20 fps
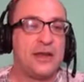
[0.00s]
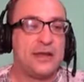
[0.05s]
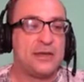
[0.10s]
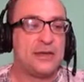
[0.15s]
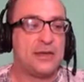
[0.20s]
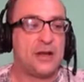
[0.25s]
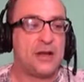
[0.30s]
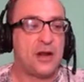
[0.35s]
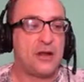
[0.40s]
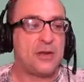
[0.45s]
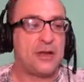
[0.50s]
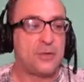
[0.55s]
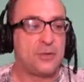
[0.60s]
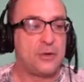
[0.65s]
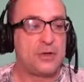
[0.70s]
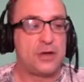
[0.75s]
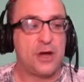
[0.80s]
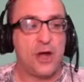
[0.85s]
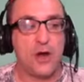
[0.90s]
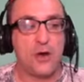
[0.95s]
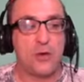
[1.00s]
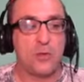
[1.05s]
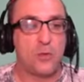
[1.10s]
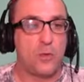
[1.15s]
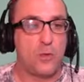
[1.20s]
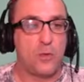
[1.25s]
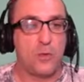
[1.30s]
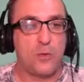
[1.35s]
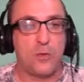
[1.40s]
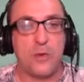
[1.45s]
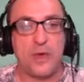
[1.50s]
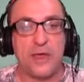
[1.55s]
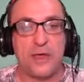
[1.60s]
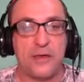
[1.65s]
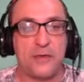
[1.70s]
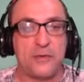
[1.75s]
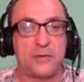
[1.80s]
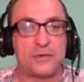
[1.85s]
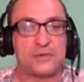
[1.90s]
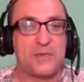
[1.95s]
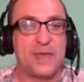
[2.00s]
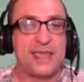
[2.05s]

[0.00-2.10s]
he would know whether he was